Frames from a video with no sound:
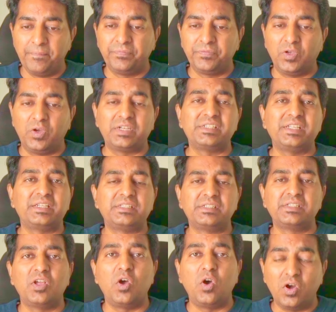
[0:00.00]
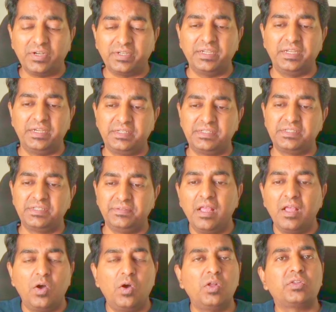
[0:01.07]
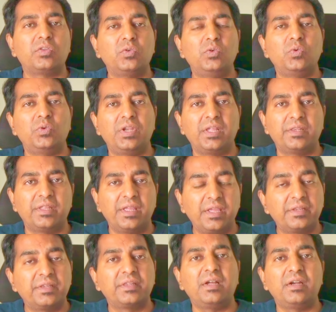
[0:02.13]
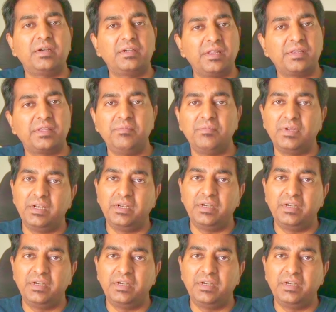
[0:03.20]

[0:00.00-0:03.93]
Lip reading: or 6 octets also known as hexadecimal